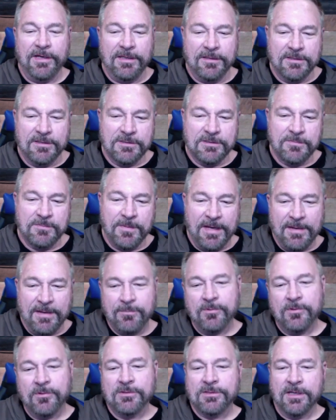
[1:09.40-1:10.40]
reading this
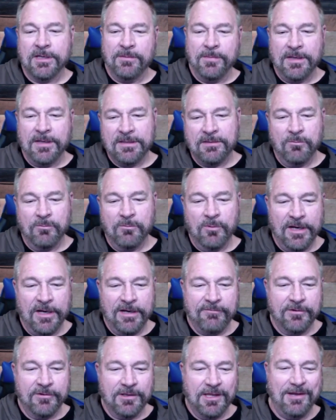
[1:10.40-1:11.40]
paper is going to make them
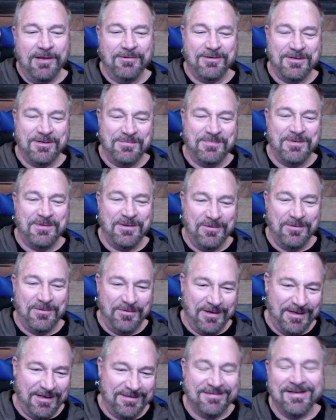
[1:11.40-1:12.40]
ready for cloud
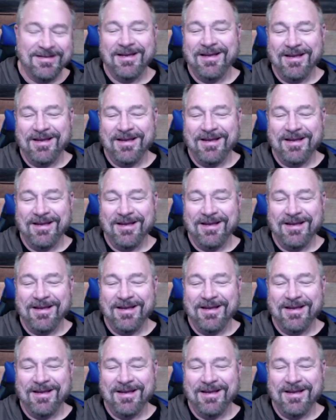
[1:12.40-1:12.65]
computing.